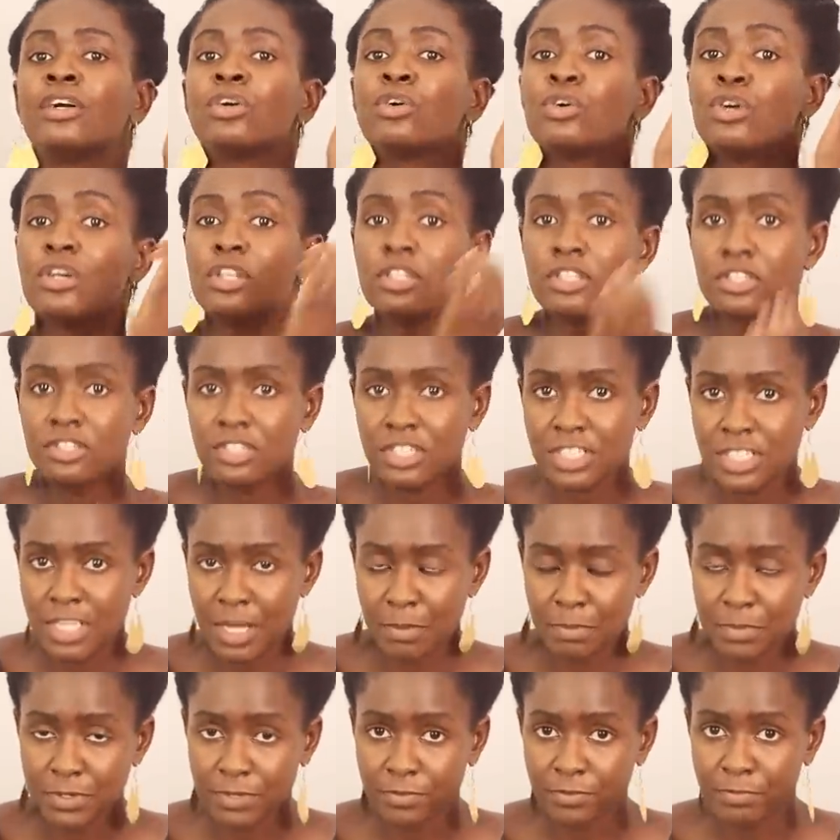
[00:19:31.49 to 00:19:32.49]

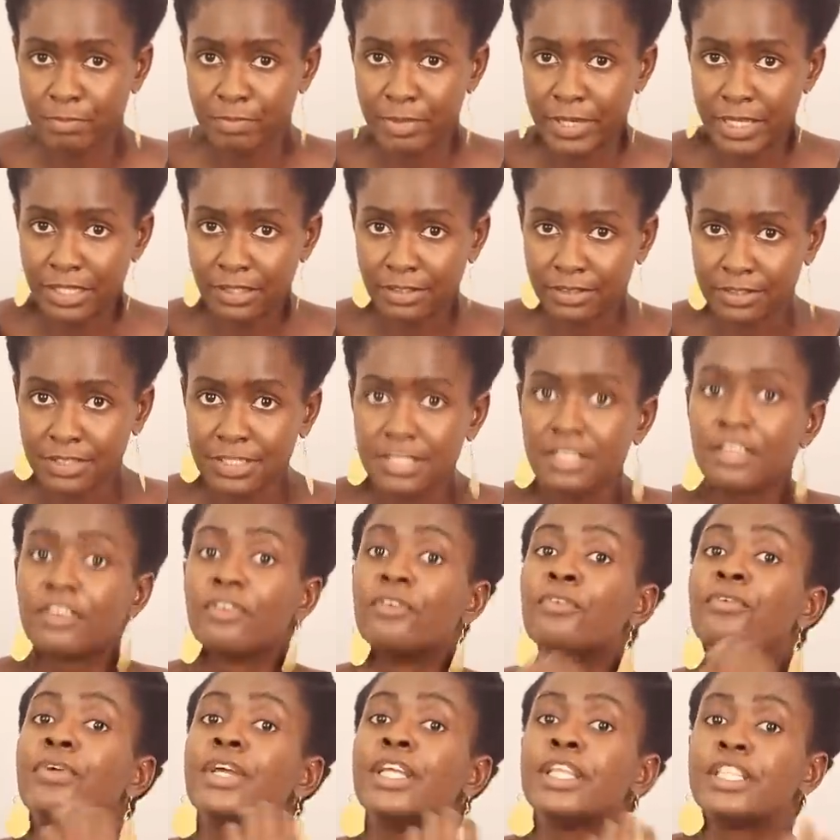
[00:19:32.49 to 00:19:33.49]
Contraceptive pills
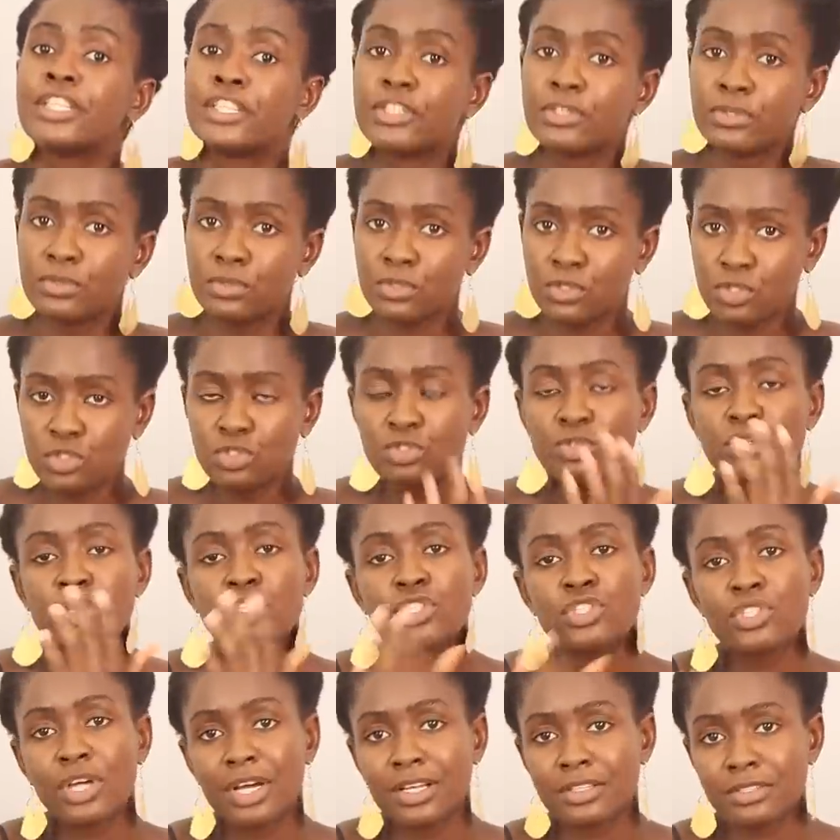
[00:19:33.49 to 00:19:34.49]
reduce your
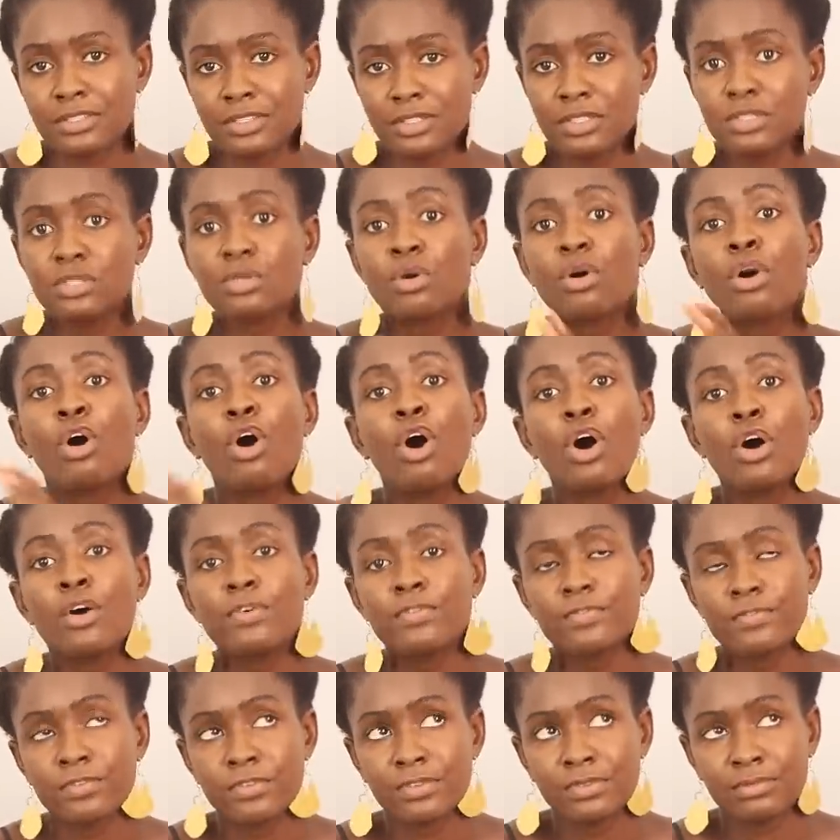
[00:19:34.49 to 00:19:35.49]
chances
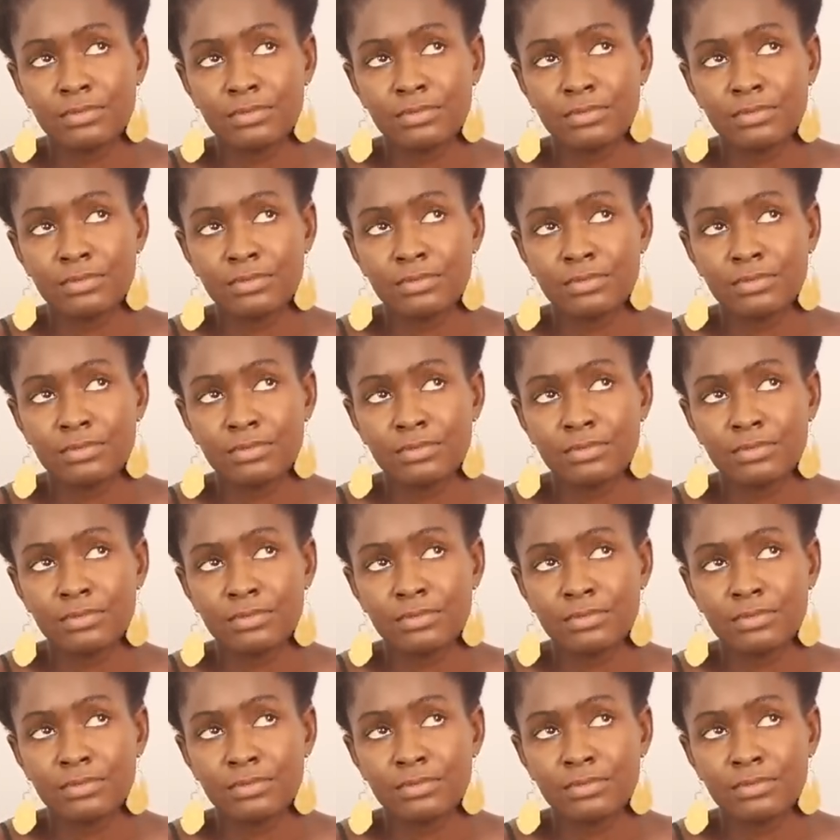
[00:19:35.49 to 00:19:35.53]
of